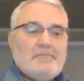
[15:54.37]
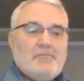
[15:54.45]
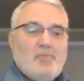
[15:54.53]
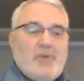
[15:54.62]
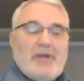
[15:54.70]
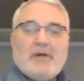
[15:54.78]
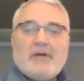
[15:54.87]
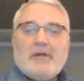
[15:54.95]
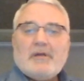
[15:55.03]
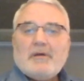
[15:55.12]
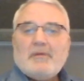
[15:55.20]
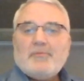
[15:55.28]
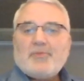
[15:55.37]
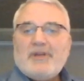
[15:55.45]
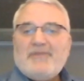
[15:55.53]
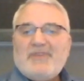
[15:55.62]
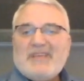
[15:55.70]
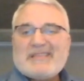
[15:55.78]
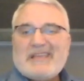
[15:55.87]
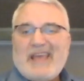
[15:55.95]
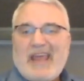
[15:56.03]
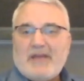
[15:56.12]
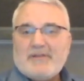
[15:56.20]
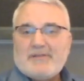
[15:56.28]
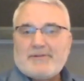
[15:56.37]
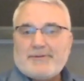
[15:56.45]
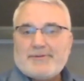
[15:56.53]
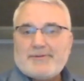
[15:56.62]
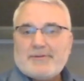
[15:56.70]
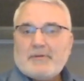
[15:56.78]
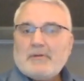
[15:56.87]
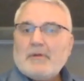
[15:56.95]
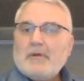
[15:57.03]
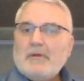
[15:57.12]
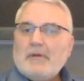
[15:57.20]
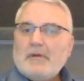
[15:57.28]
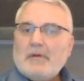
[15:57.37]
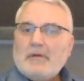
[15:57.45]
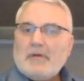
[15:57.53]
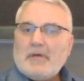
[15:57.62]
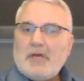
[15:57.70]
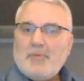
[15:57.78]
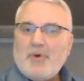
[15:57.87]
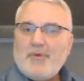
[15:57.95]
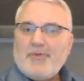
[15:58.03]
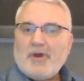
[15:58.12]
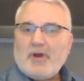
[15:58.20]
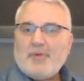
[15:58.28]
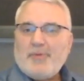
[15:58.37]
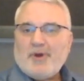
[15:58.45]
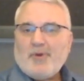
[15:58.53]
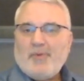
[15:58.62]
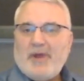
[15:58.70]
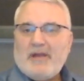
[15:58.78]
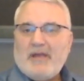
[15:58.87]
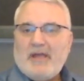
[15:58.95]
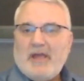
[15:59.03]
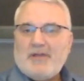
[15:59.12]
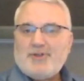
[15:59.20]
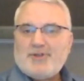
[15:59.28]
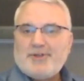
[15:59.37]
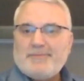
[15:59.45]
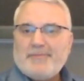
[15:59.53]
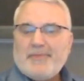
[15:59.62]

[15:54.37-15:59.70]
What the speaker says: We look at previous cancers, chemotherapy or radiation.